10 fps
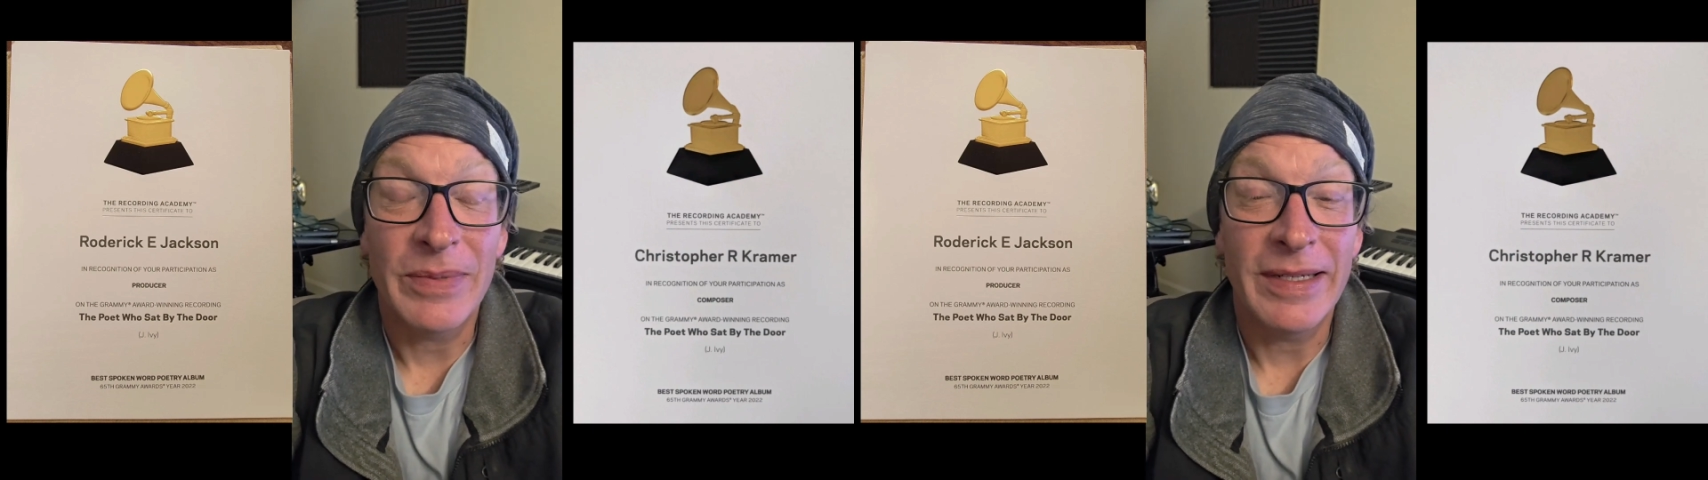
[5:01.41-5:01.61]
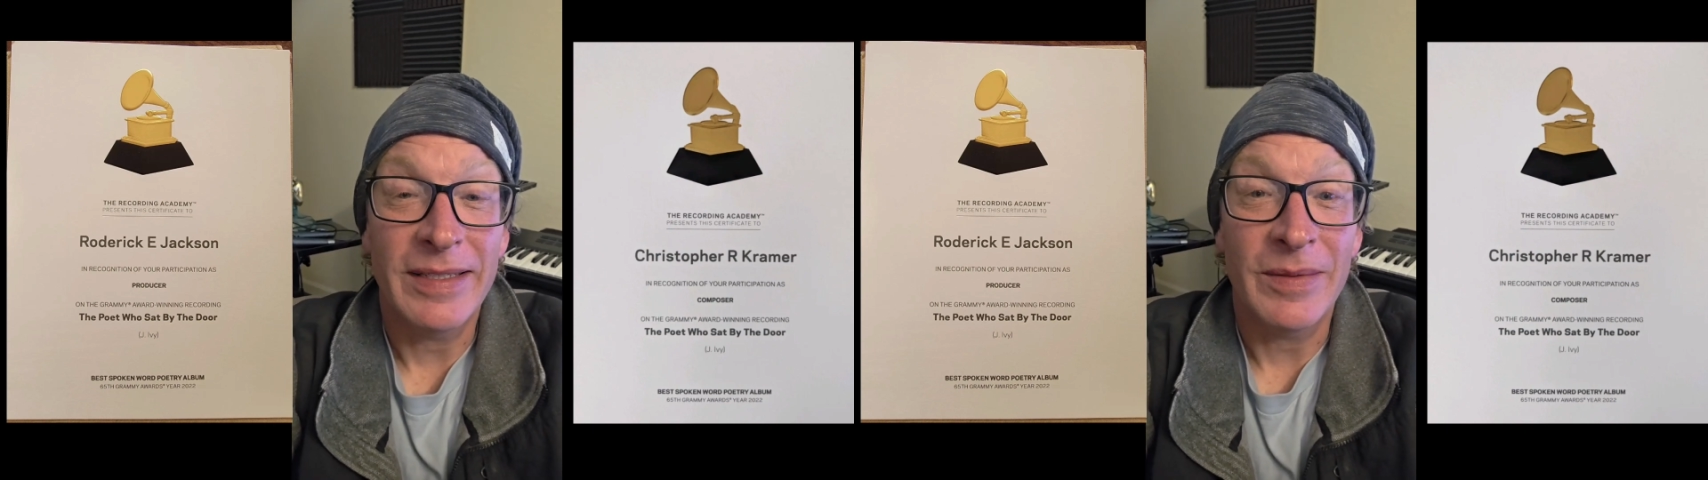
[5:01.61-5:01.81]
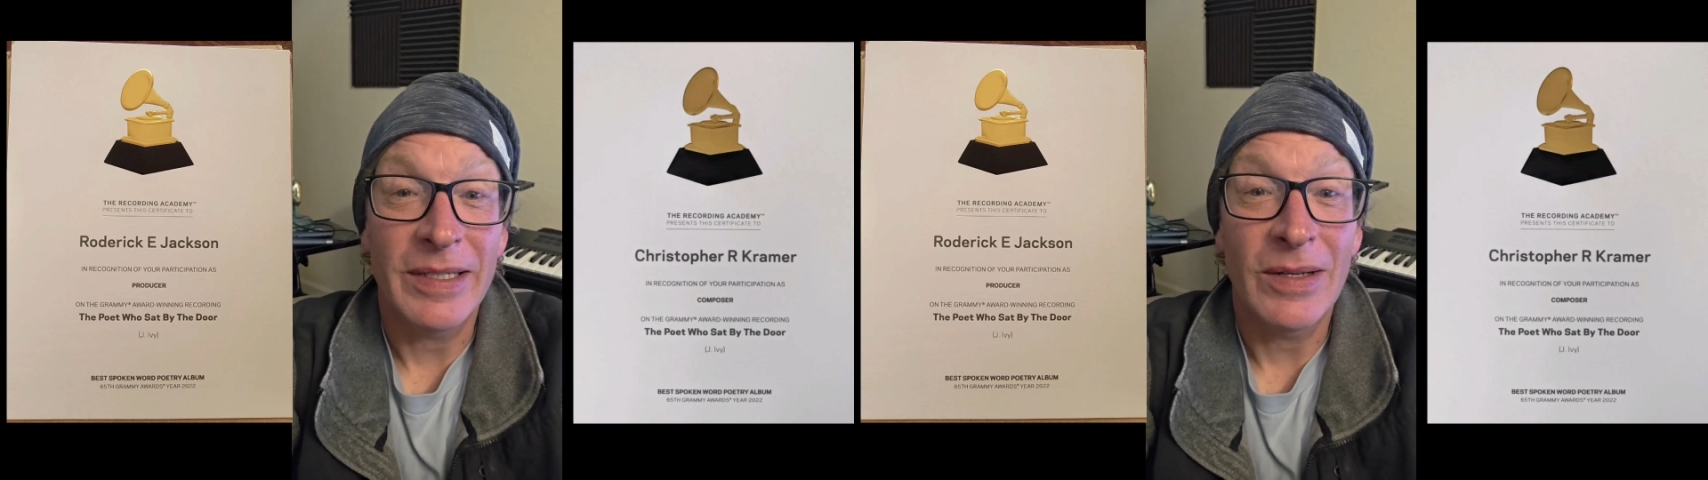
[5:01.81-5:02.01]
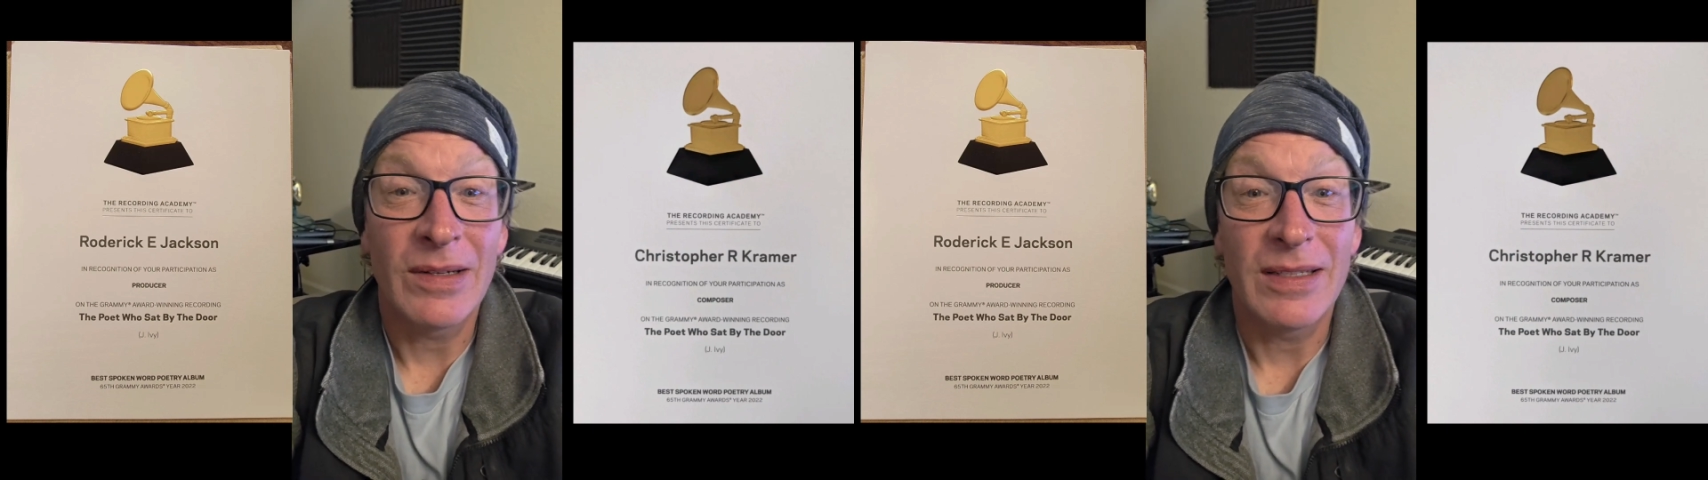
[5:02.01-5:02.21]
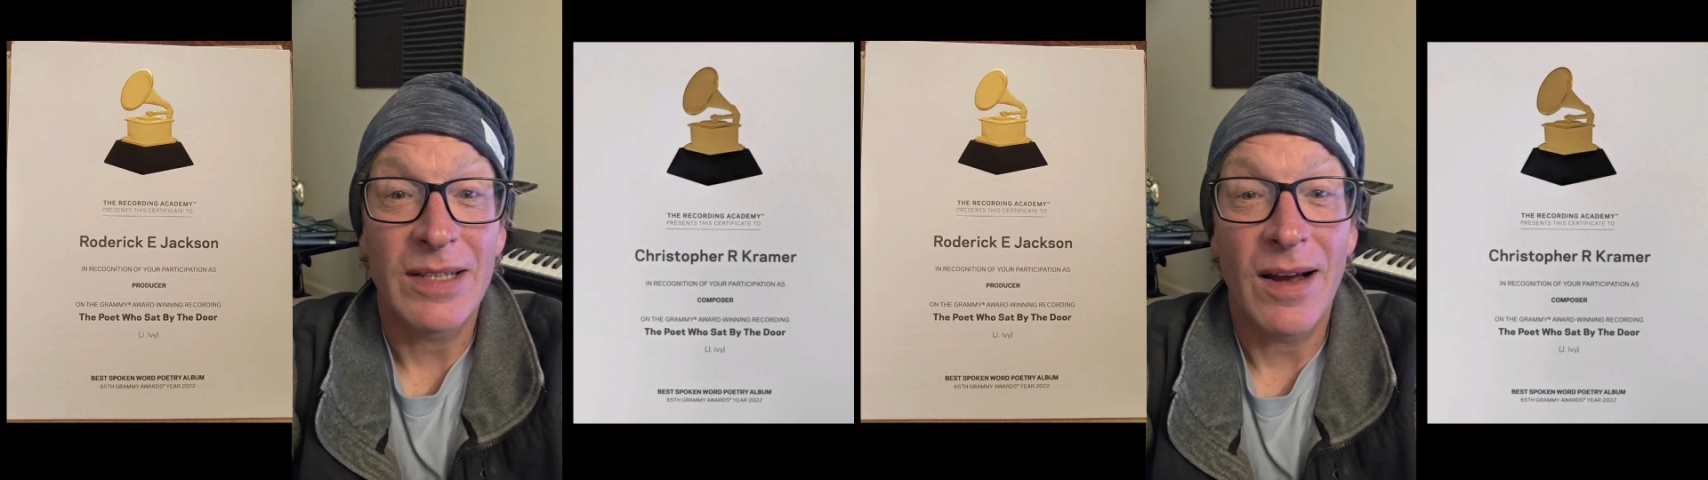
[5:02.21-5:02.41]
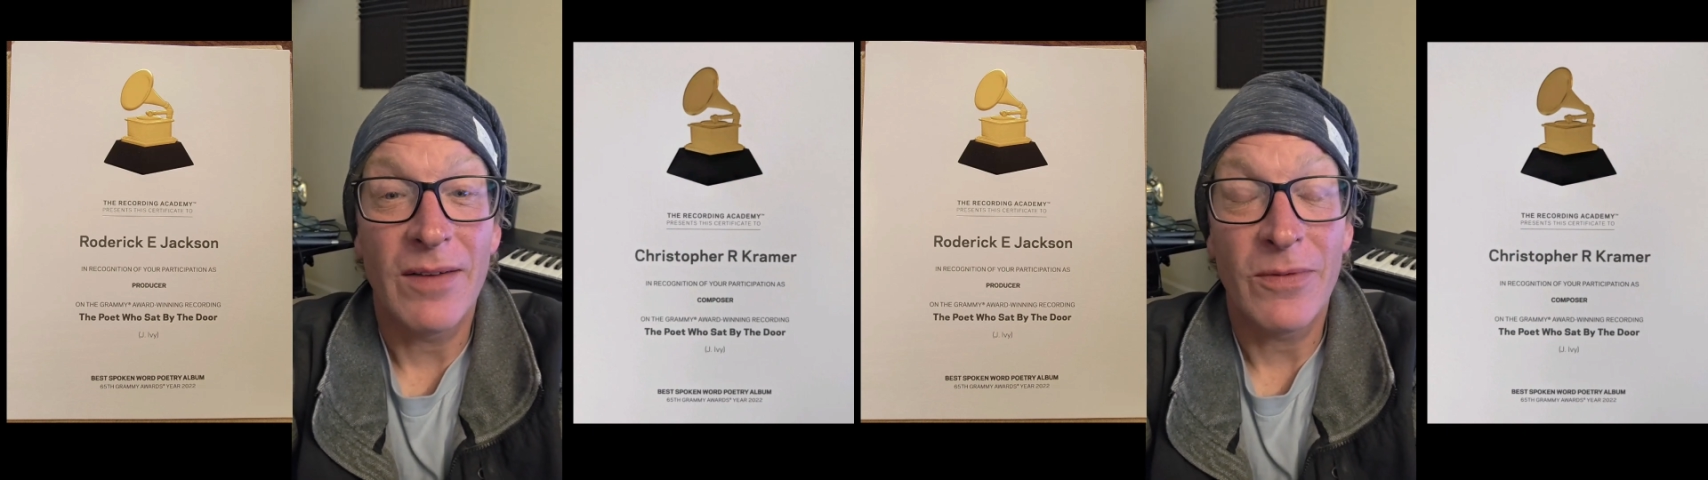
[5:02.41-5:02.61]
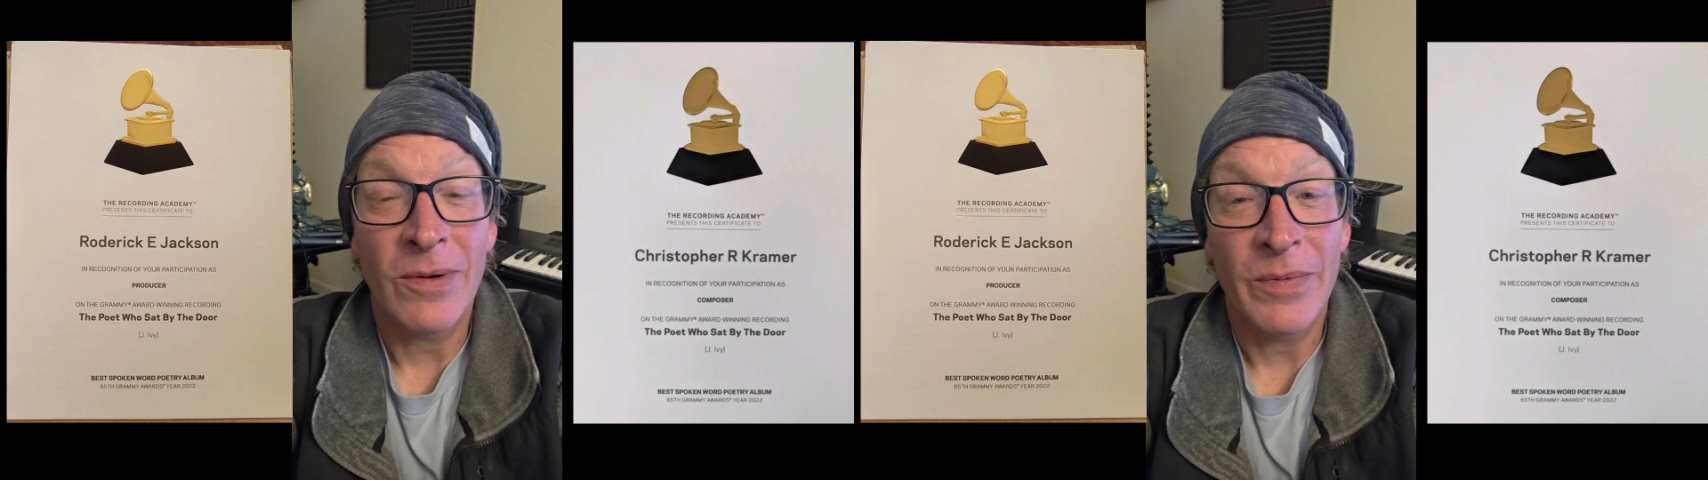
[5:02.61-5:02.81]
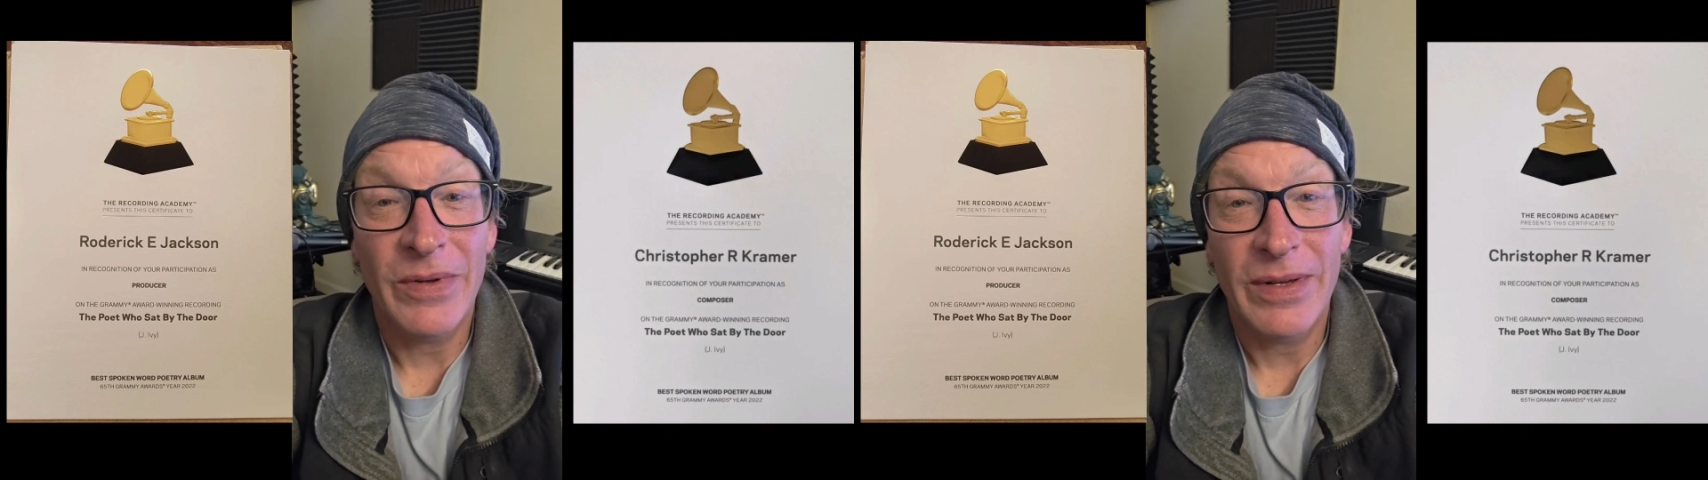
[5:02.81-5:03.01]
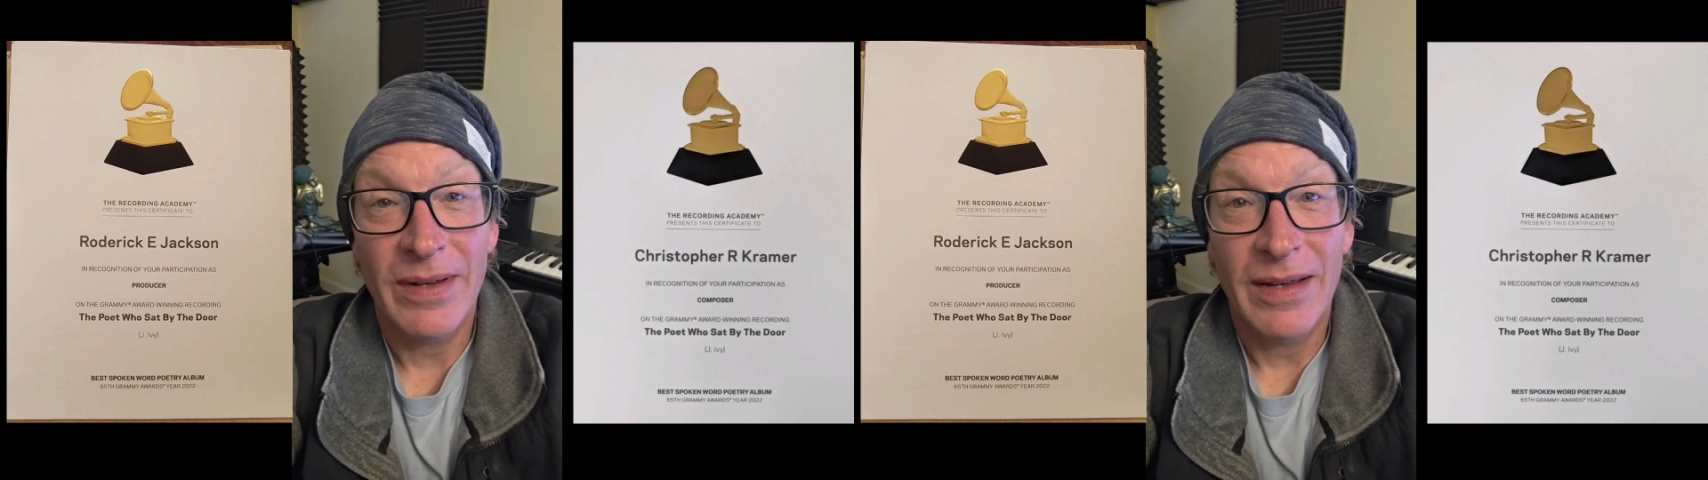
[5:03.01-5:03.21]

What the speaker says: played some killer guitar for me.